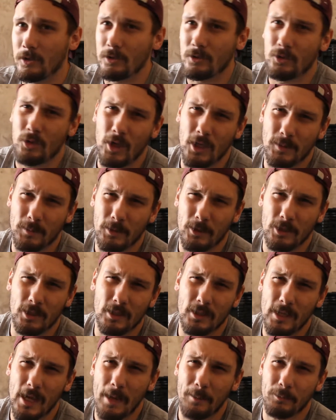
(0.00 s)
transmission
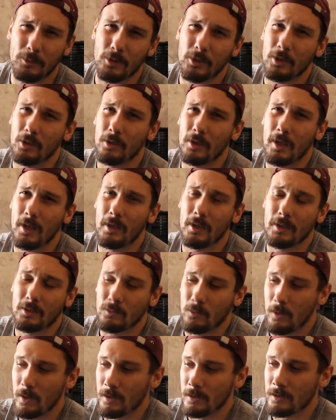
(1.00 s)
adapter to go to
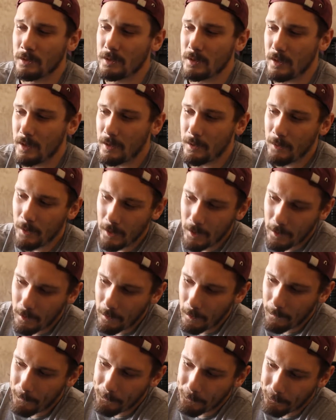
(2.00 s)
LS1s.
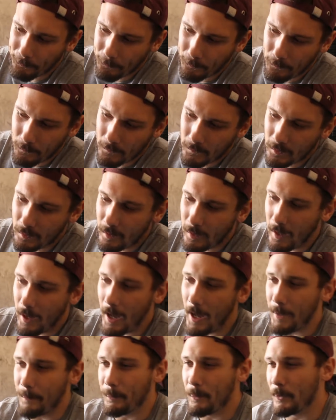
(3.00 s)

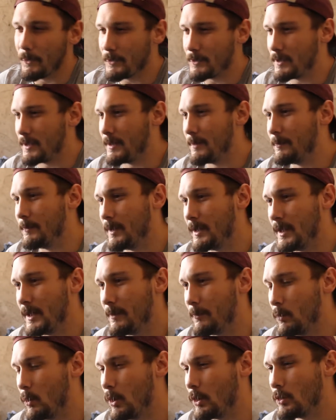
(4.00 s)
I personally am
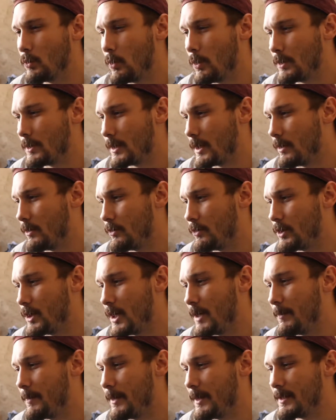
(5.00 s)
leaning more towards
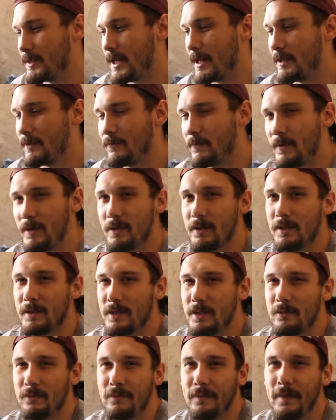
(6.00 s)
LOJ because I feel as
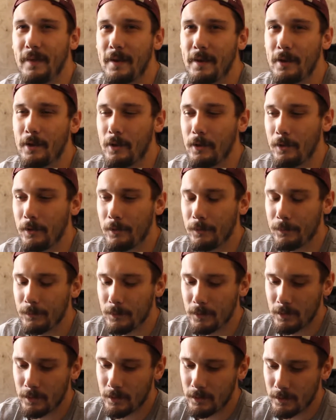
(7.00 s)
if they're
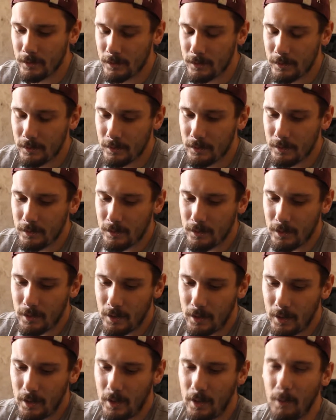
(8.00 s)

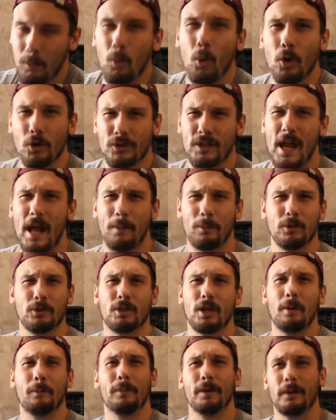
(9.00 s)
a more established
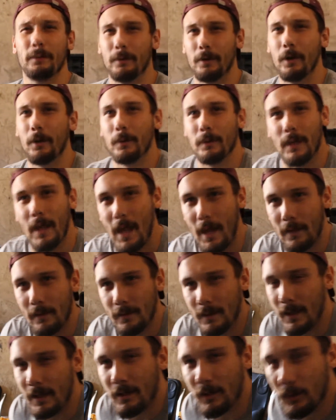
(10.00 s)
company. We'll go with that.
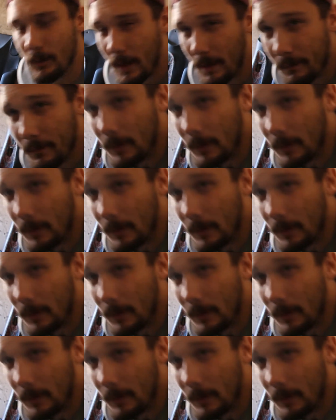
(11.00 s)
They do have a